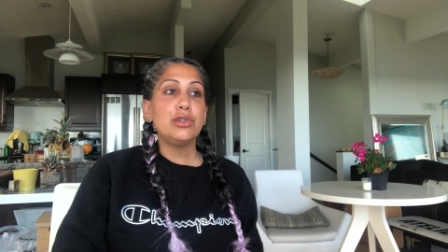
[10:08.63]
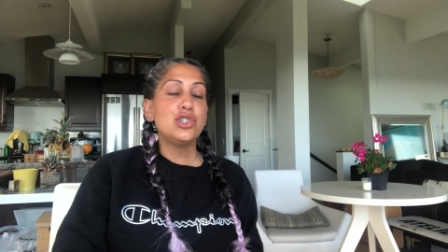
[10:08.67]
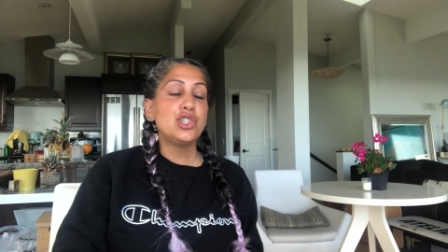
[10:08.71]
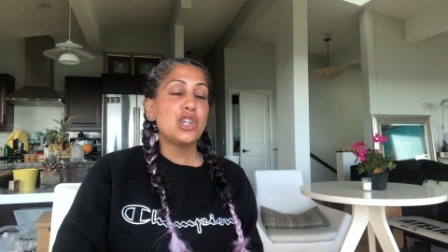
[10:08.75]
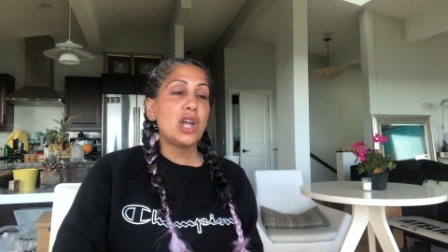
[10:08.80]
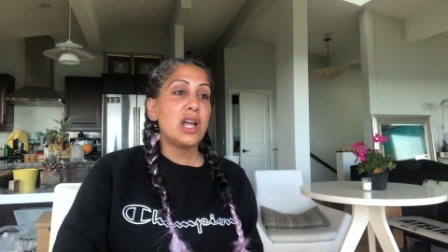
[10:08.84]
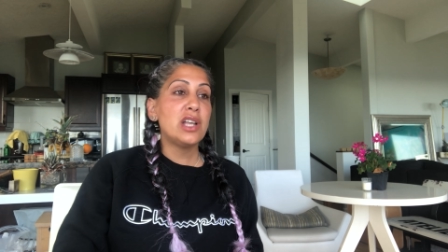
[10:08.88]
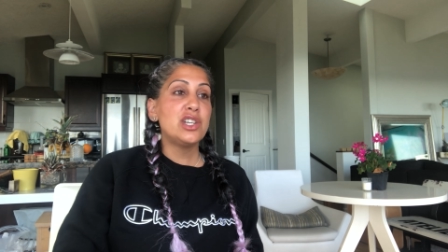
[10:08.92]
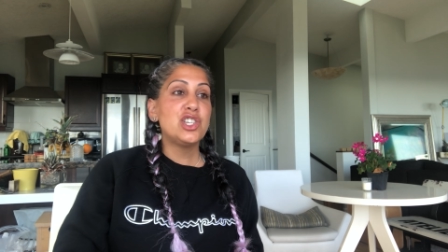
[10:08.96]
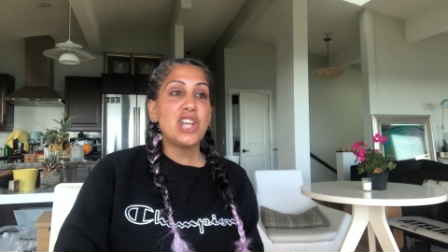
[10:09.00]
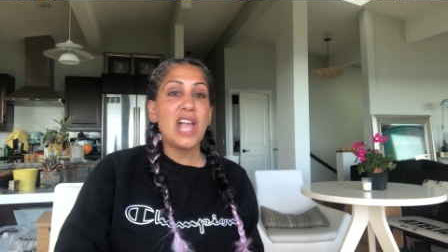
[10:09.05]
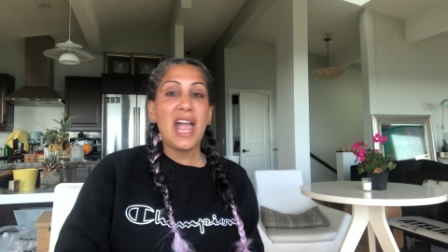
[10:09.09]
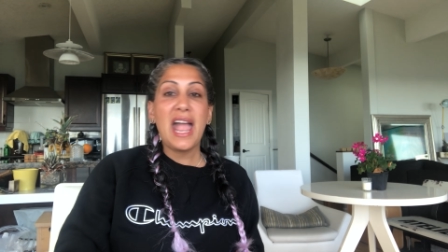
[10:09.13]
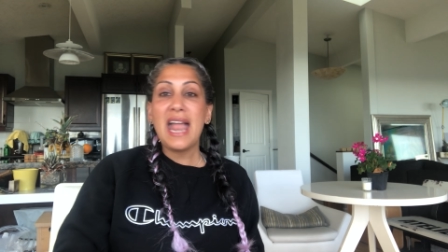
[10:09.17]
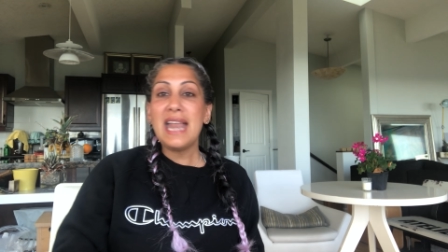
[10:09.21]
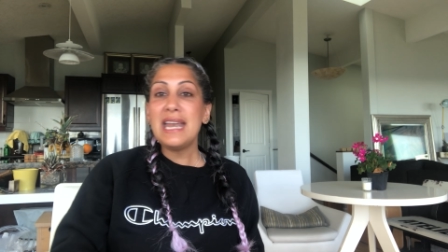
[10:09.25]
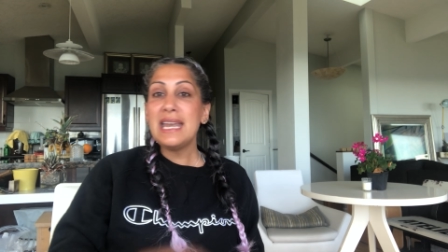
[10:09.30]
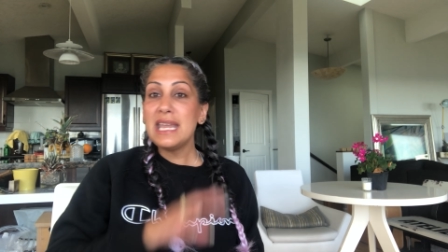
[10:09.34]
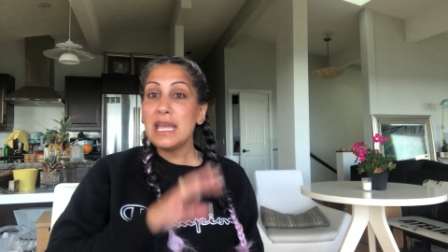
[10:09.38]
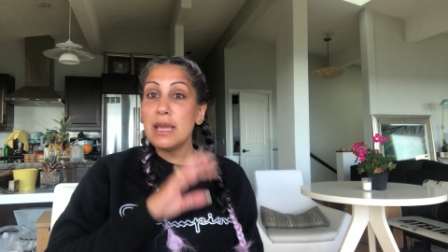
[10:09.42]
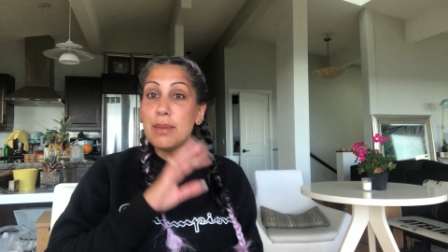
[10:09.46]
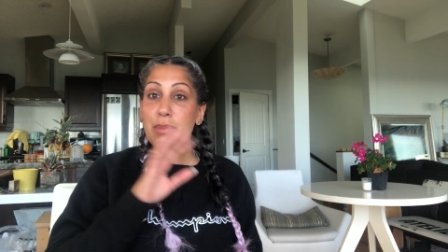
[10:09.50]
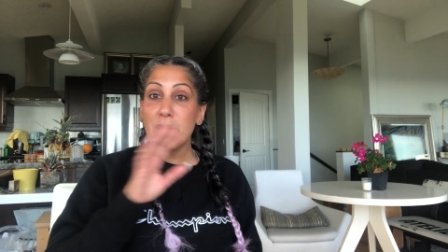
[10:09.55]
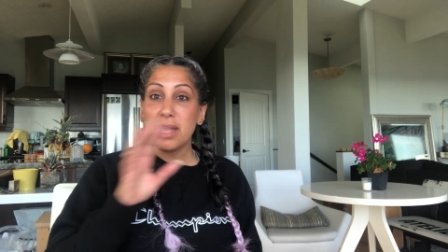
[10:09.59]
judge
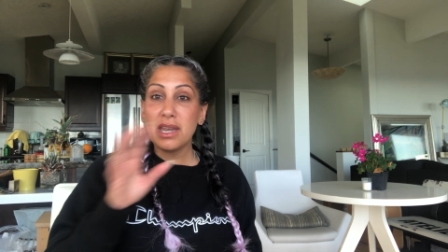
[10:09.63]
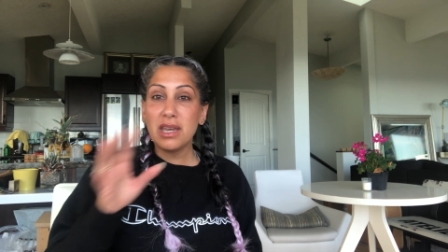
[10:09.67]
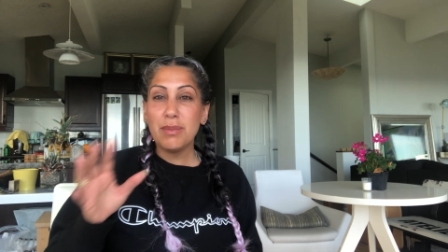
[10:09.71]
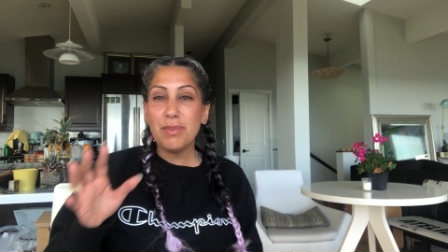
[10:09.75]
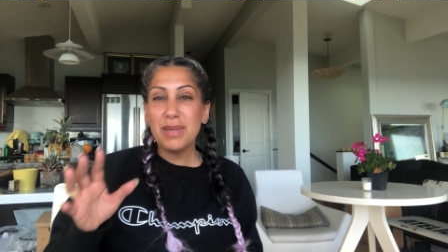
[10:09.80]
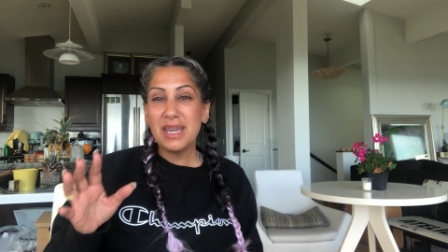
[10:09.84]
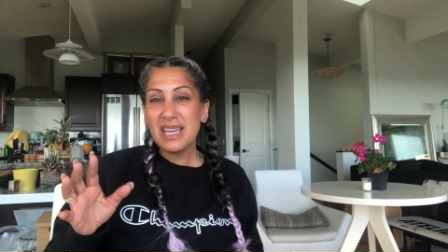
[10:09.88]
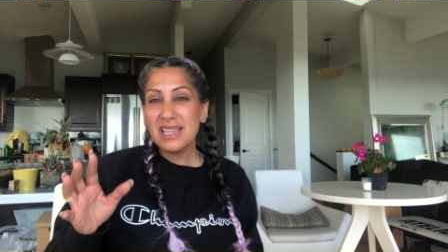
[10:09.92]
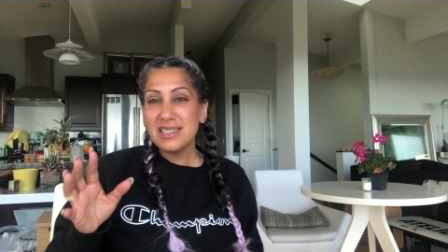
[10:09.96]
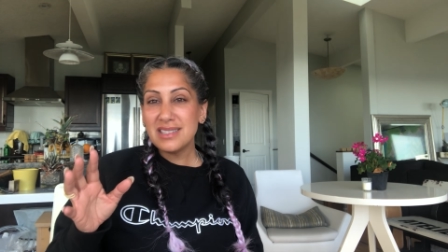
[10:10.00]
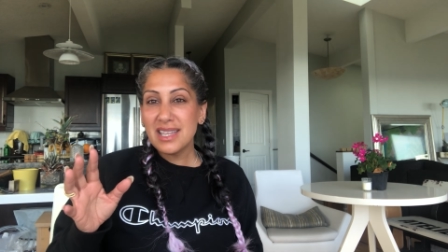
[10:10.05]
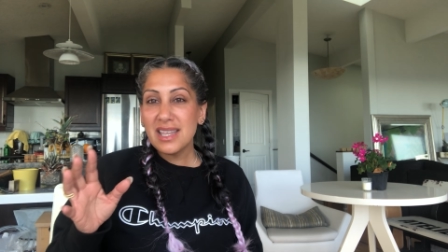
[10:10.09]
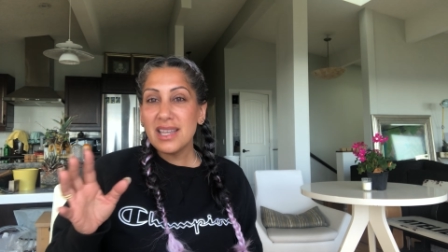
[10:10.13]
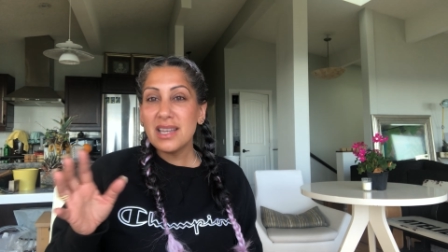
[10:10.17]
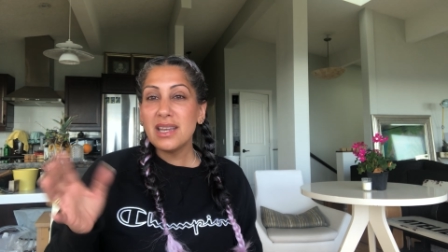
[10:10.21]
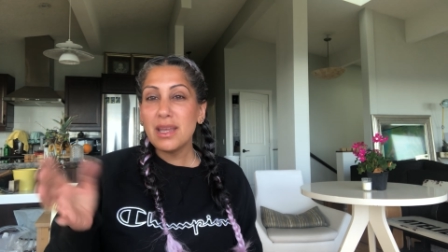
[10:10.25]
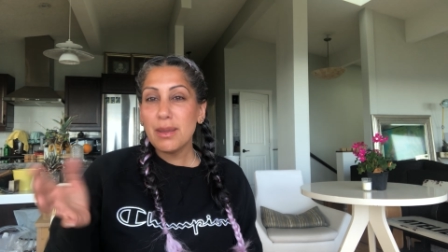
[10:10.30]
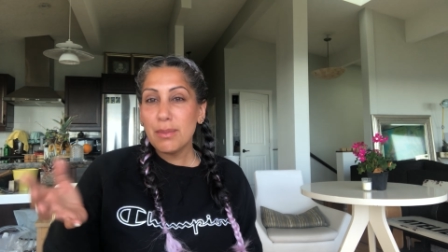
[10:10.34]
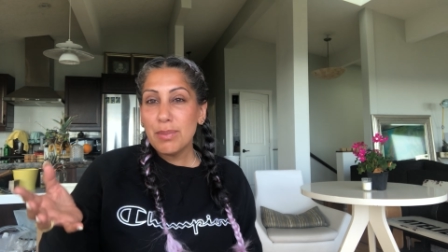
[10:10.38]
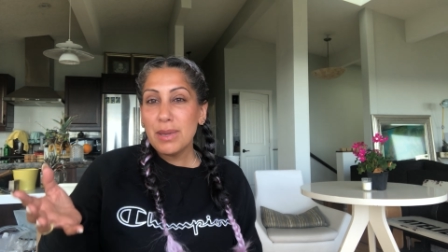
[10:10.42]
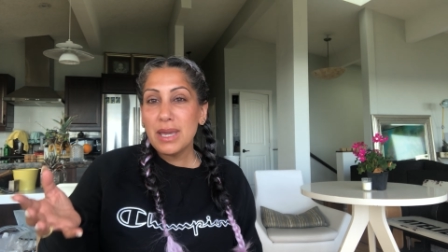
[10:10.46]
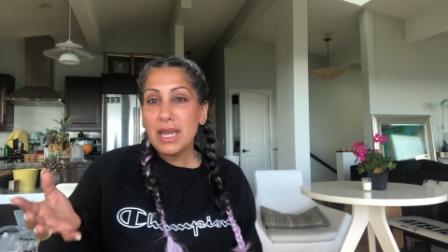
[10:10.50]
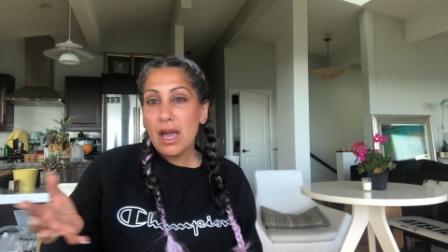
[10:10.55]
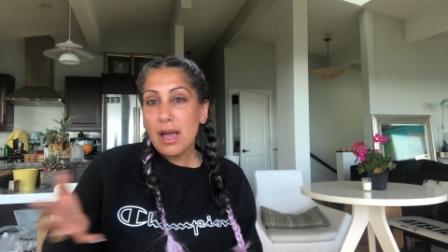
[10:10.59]
anybody because then
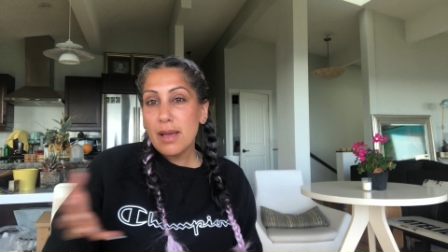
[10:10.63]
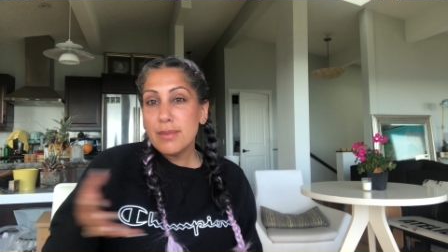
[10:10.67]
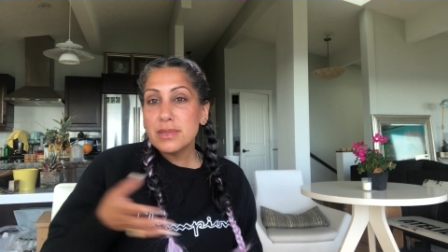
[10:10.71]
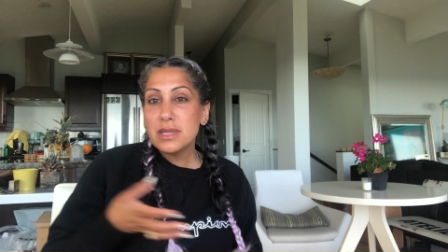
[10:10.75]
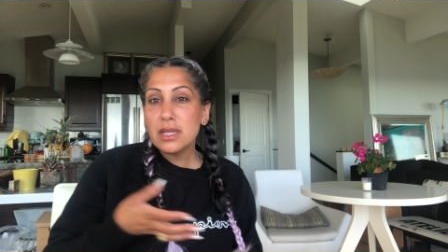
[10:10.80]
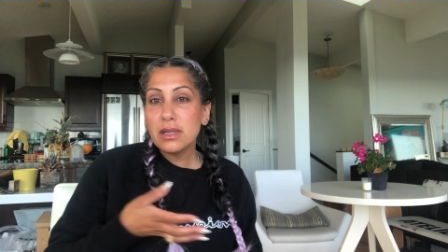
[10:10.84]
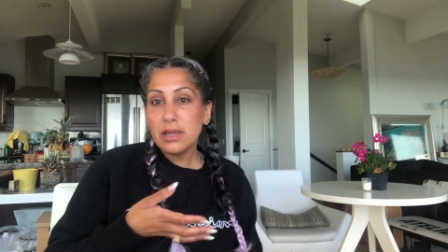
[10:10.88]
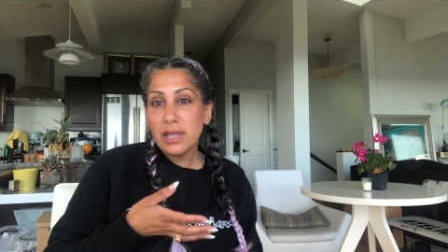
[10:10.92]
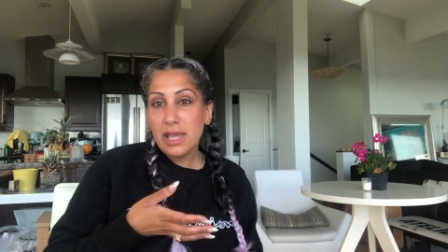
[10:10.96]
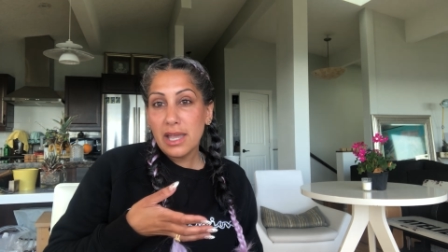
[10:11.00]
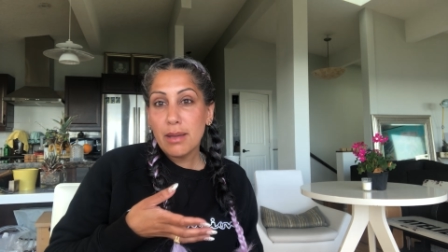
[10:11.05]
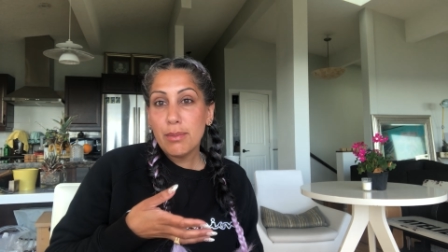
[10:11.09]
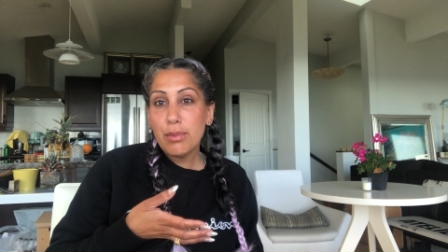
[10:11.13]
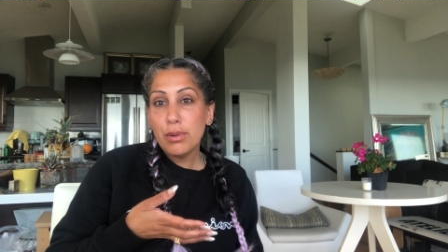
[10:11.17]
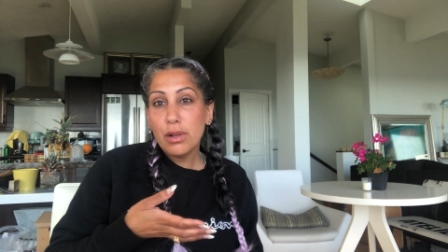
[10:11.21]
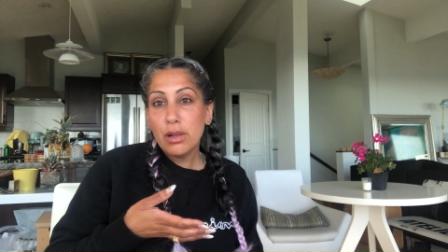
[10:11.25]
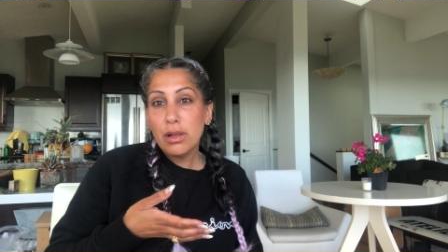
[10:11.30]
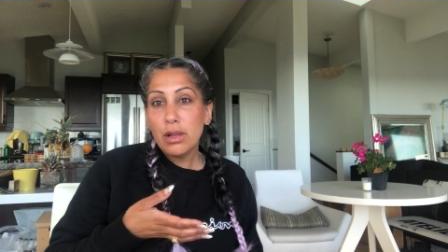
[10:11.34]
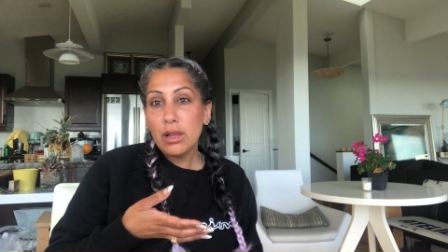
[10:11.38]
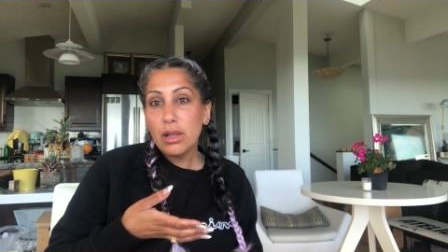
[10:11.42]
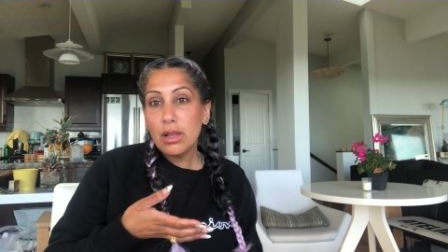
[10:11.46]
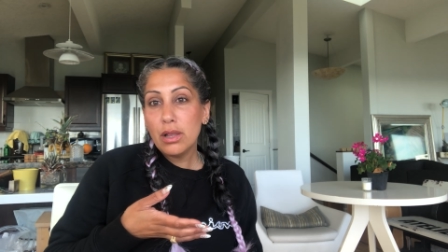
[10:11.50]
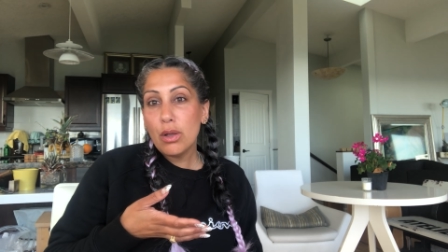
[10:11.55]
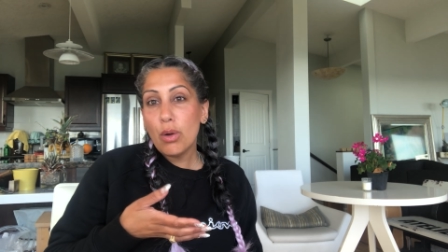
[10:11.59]
it becomes a
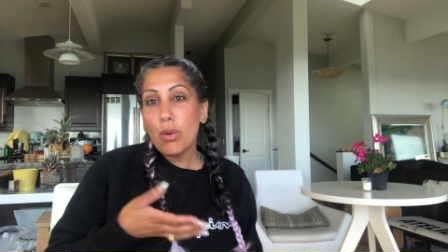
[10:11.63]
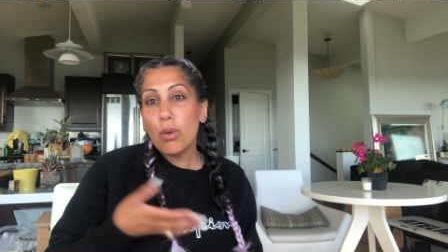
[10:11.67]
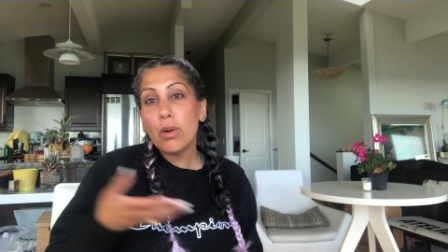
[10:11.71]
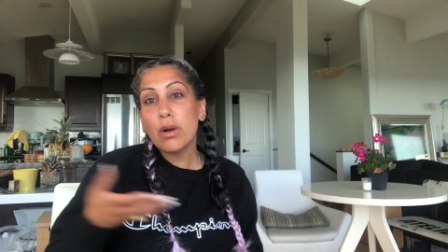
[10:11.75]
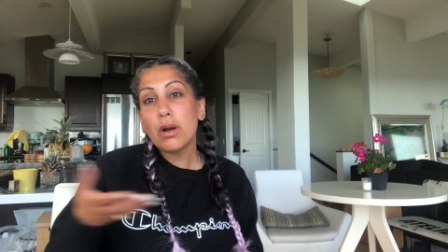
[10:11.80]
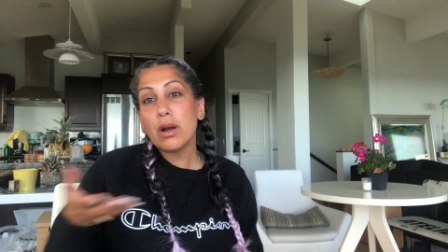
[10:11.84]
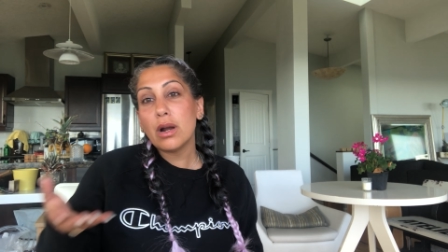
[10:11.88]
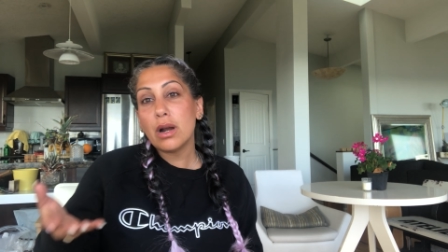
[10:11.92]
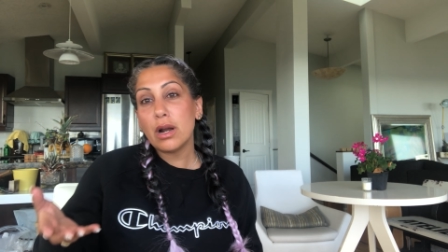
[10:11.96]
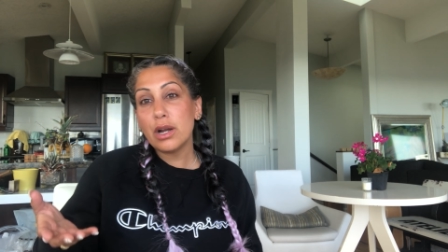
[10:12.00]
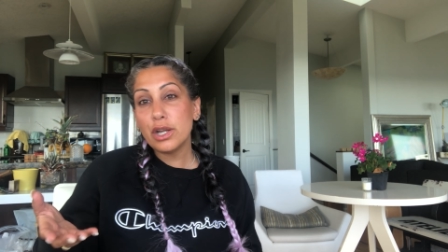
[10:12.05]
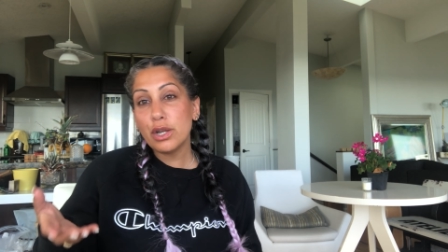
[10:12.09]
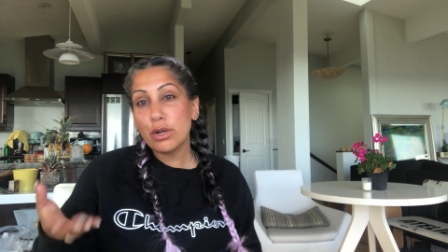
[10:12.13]
label or